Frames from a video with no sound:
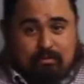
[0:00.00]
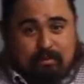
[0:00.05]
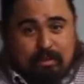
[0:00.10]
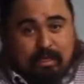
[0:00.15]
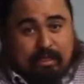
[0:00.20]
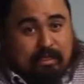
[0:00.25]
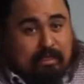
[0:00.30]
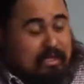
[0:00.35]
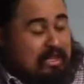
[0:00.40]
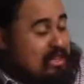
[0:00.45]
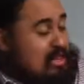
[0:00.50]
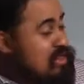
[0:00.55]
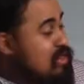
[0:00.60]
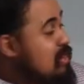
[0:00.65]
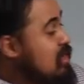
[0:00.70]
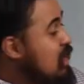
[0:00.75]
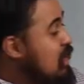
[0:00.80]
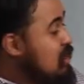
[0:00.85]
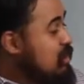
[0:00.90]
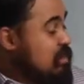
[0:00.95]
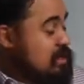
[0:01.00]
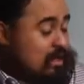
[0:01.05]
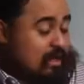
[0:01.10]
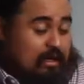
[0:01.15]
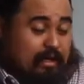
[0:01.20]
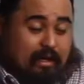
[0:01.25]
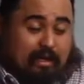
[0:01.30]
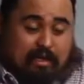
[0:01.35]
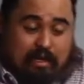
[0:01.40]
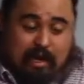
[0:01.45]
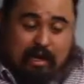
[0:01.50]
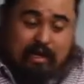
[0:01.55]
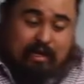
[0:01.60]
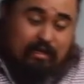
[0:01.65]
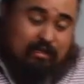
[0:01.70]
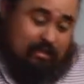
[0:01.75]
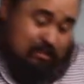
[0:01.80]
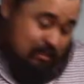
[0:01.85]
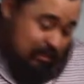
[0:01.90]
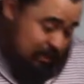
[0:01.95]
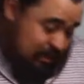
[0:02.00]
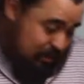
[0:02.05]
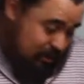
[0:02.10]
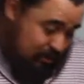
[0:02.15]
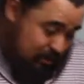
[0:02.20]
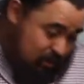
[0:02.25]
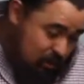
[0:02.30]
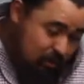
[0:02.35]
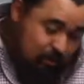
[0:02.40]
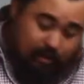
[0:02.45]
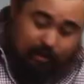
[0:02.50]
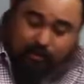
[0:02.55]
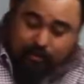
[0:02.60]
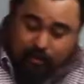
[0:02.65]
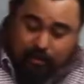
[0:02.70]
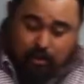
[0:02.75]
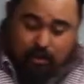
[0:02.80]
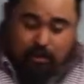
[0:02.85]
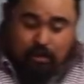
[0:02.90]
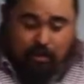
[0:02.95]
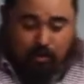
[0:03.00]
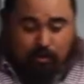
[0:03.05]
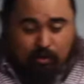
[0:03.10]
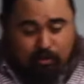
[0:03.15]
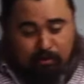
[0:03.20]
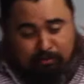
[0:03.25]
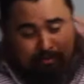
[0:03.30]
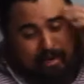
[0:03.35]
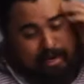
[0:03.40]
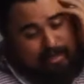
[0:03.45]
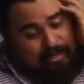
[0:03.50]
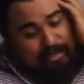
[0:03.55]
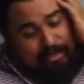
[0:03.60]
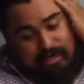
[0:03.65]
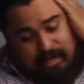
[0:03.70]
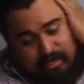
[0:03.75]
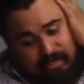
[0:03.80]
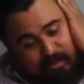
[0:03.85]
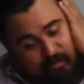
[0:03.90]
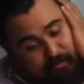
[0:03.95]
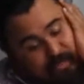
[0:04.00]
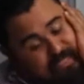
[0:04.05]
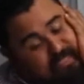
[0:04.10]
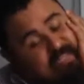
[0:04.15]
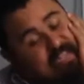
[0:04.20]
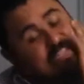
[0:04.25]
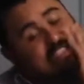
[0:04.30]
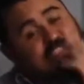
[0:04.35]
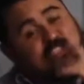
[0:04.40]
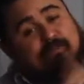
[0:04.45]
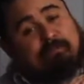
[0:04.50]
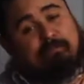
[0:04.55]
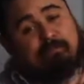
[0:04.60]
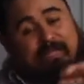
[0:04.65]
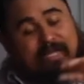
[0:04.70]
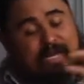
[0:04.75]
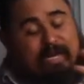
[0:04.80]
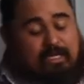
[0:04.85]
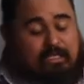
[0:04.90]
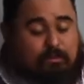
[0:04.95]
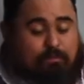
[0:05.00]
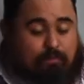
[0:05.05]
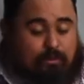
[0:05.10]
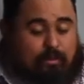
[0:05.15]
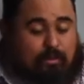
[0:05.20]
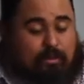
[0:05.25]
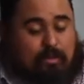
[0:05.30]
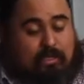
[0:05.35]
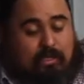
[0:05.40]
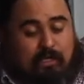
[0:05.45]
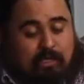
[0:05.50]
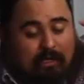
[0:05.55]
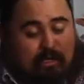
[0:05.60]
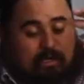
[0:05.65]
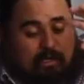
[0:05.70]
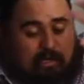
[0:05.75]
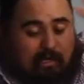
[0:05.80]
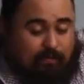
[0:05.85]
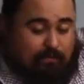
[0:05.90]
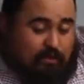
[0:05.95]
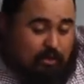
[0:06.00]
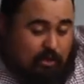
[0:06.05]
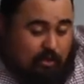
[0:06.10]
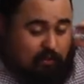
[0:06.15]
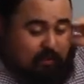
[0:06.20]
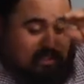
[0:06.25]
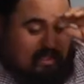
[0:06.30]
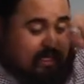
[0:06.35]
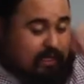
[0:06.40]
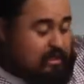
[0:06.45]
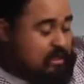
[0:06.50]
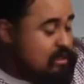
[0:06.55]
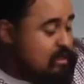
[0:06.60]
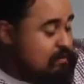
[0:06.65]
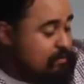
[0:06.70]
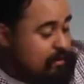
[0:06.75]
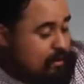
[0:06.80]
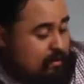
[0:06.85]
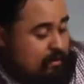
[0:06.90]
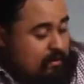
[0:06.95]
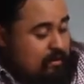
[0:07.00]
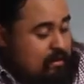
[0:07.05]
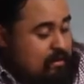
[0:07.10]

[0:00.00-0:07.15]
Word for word: Like nothing. Like God isn't talking to nobody. Now, go to Malachi, right? That's the last book of the Old Testament.